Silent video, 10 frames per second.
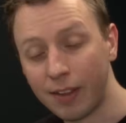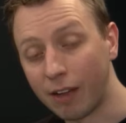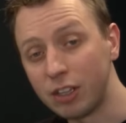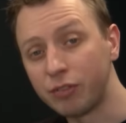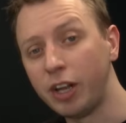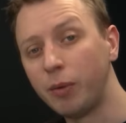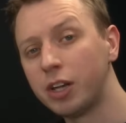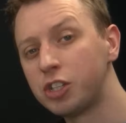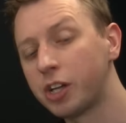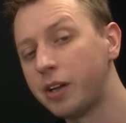Now in this video we're
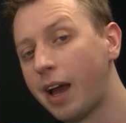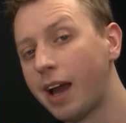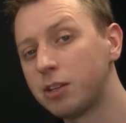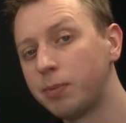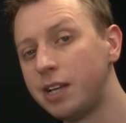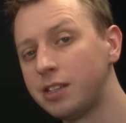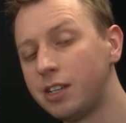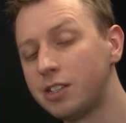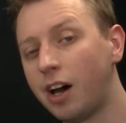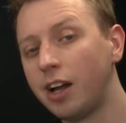going to show you how to paint
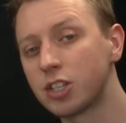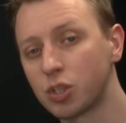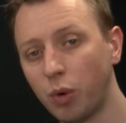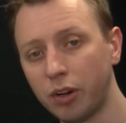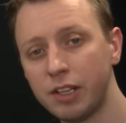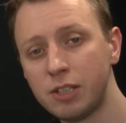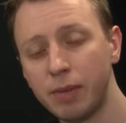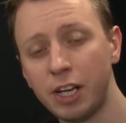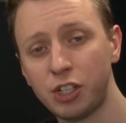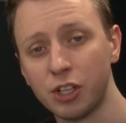an entire squad of these
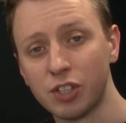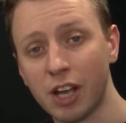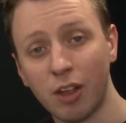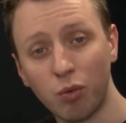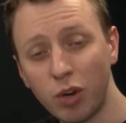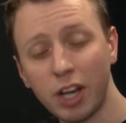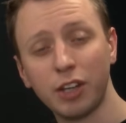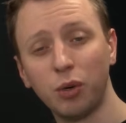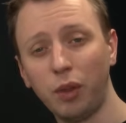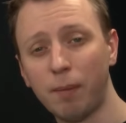miniatures, and they're really
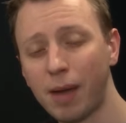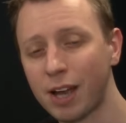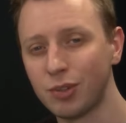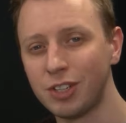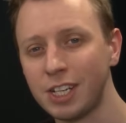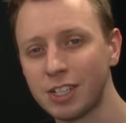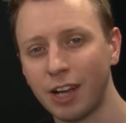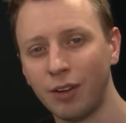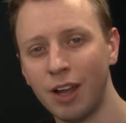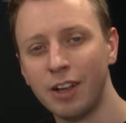cool, they're packed with
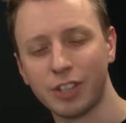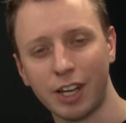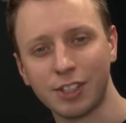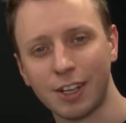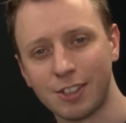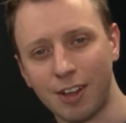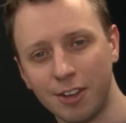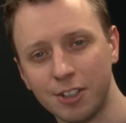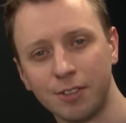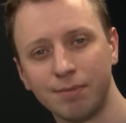detail, so let's get
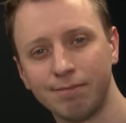started.